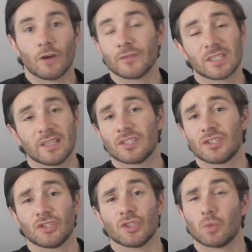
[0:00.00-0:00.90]
Obviously, this
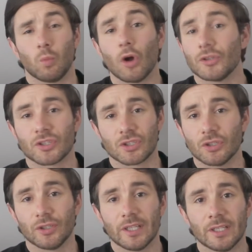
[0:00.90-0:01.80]
is just one
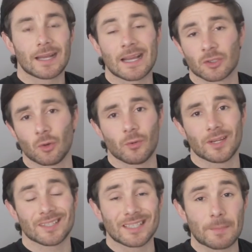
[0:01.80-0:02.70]
study. As
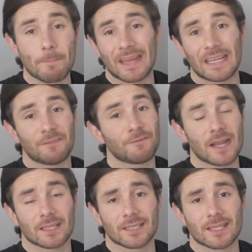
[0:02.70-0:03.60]
always, there's many
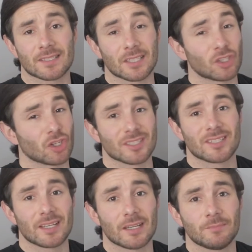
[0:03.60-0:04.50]
factors to
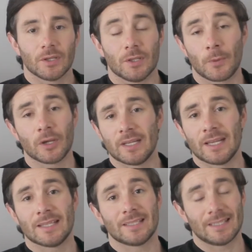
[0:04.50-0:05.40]
consider. The point
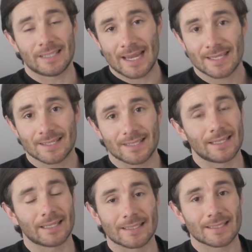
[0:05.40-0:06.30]
is, yes,
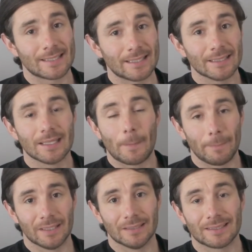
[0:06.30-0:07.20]
you can still
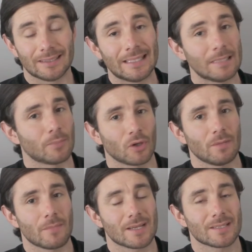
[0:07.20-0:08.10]
build lean body
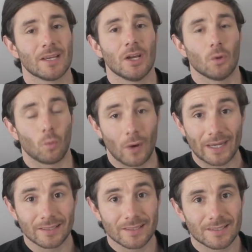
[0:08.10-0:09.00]
mass
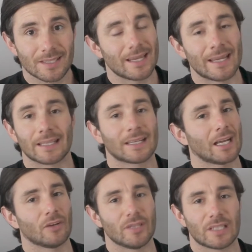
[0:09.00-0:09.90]
whilst in a
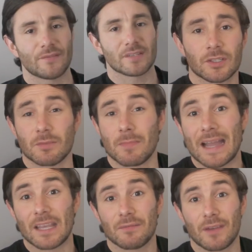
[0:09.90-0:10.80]
calorie deficit. So
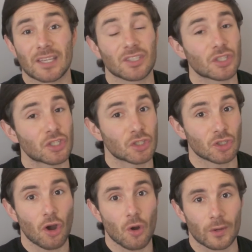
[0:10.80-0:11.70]
my advice to
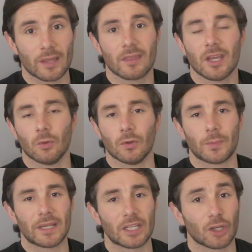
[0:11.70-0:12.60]
start with would
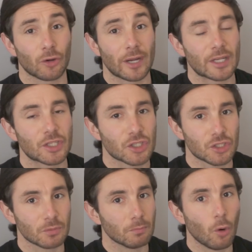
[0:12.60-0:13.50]
be to create a
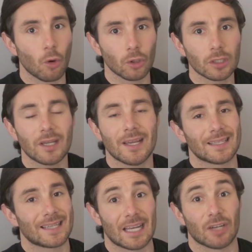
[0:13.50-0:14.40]
small
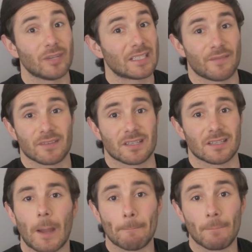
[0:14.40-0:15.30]
calorie
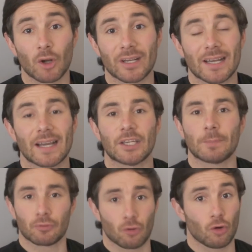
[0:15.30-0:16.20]
deficit, monitor
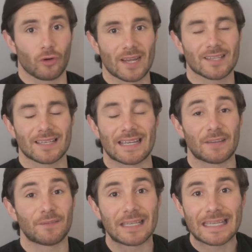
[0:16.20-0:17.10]
your progress, and
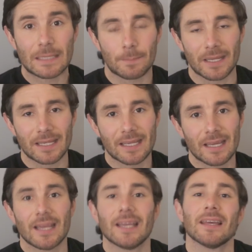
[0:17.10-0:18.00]
if need
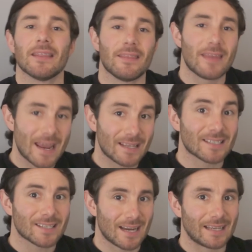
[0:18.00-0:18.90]
be, then
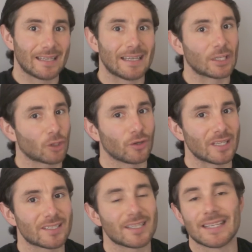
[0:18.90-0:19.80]
slightly
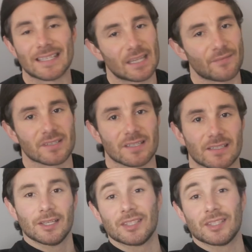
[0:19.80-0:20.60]
increase your deficit.